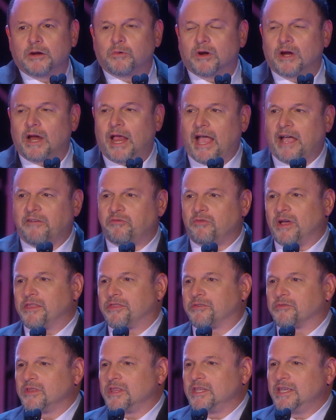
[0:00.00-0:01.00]
We're halfway
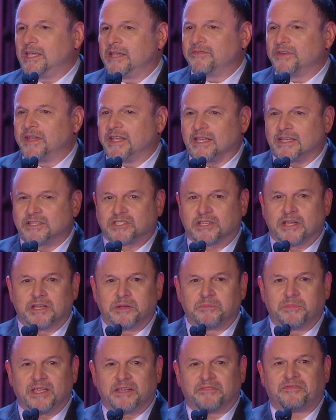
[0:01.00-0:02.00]
through the evening. It's going to
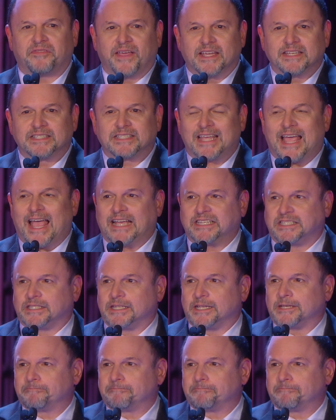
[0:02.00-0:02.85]
be a fantastic...